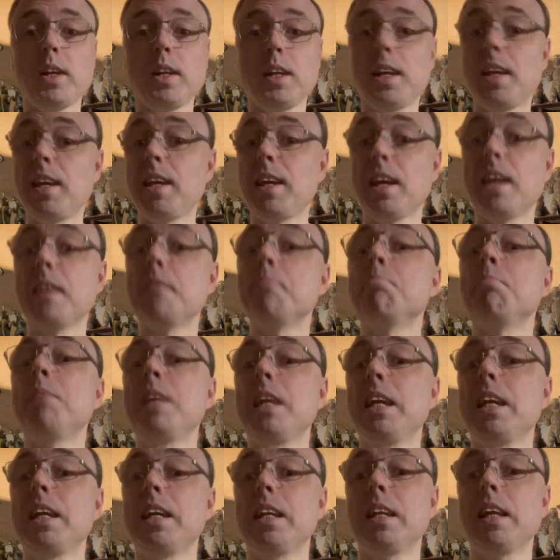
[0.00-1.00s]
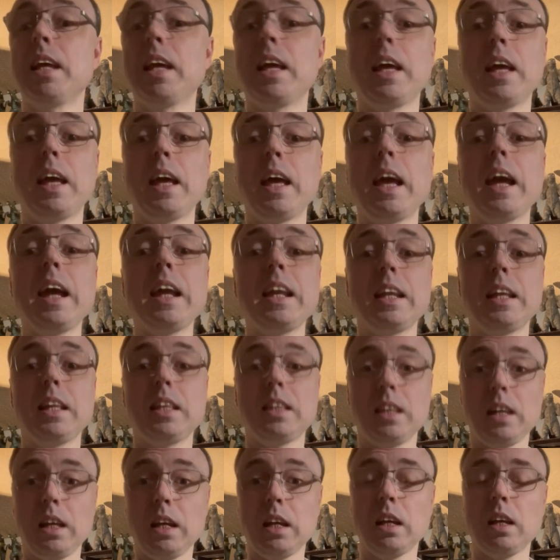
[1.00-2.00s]
he can mean
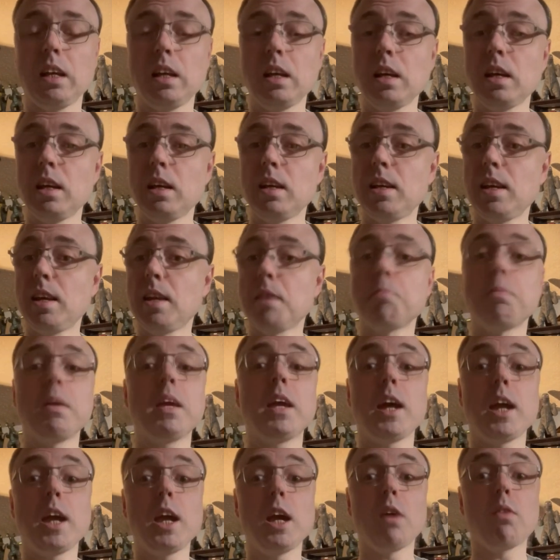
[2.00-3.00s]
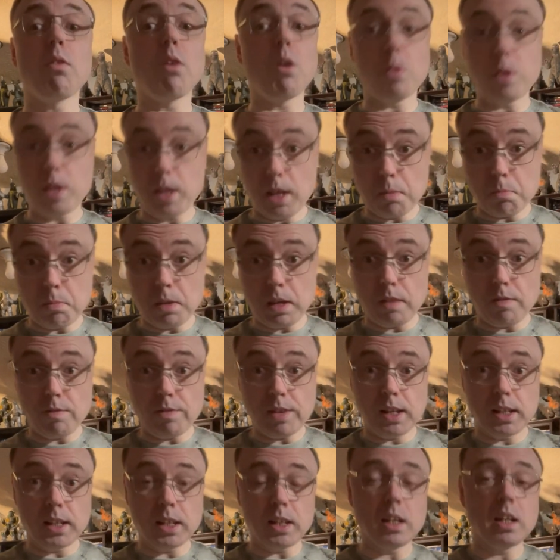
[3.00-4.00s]
anything. He can be a hero, he can be a
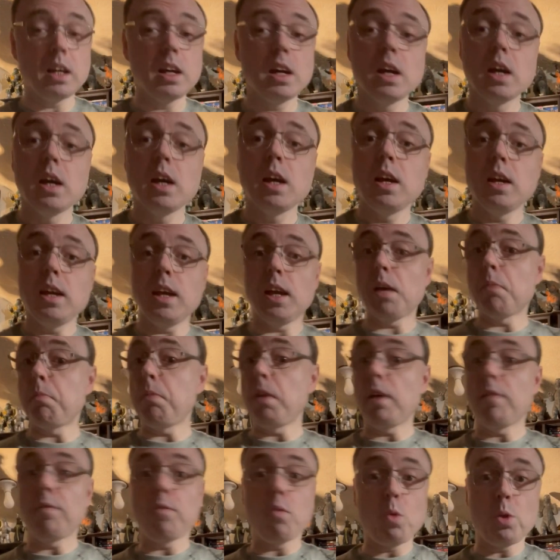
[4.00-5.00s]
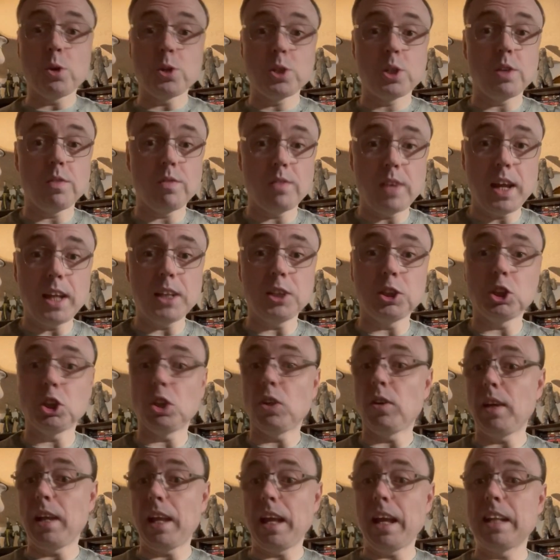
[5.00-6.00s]
villain. He can be a force of
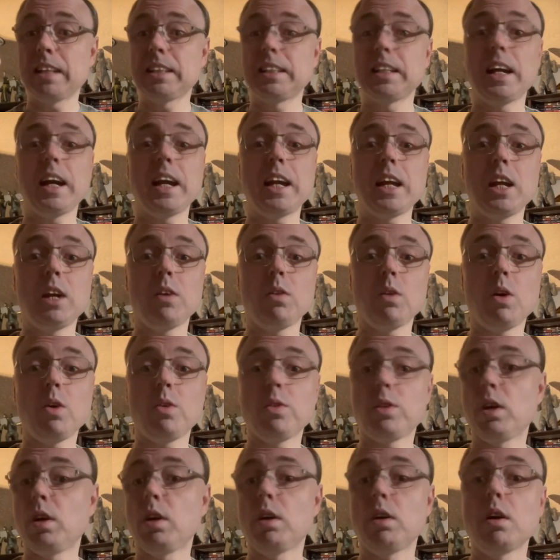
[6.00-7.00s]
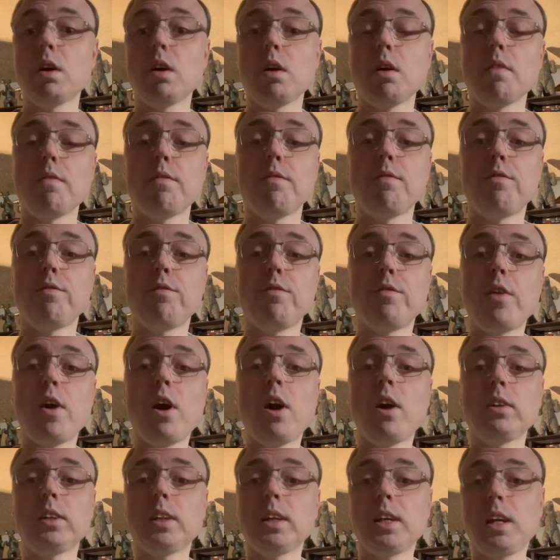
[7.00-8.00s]
nature, an anti-hero. The
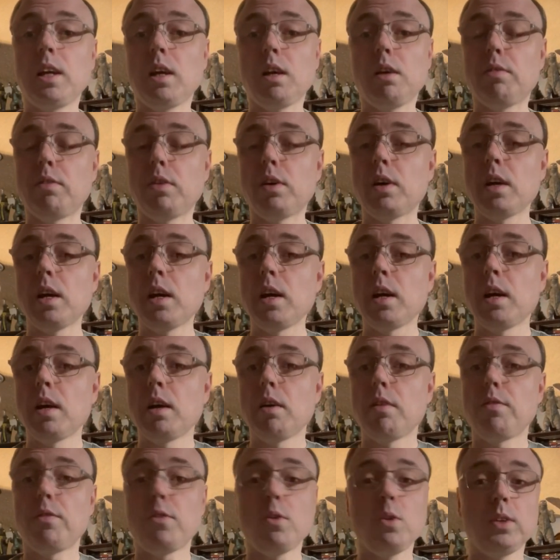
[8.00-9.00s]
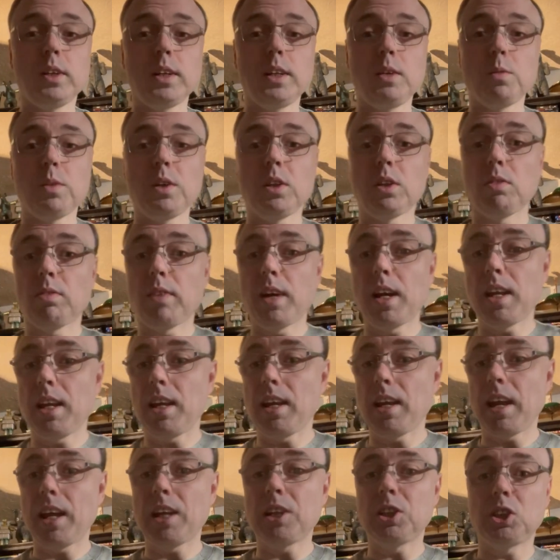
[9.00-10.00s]
folly of fooling with
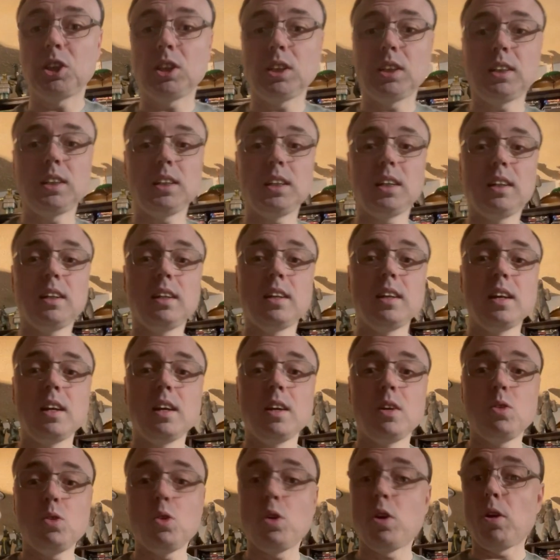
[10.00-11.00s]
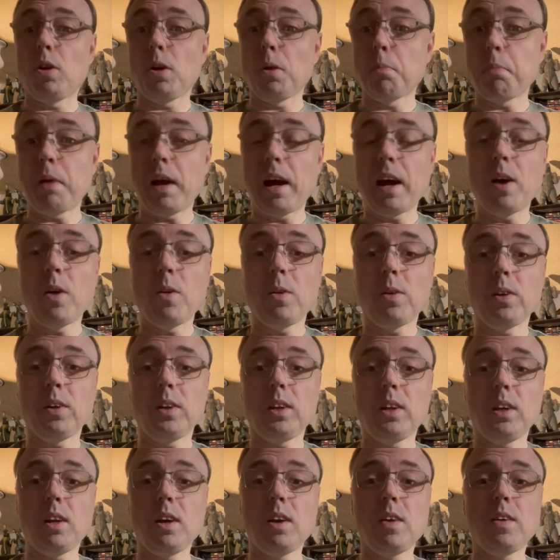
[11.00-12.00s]
radiation and nuclear power,
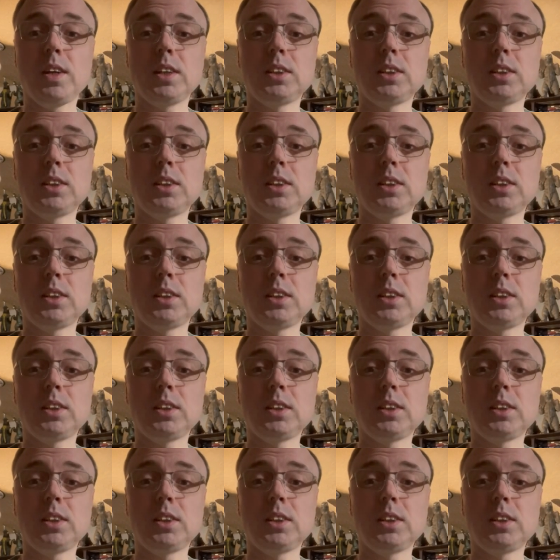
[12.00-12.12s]
you know.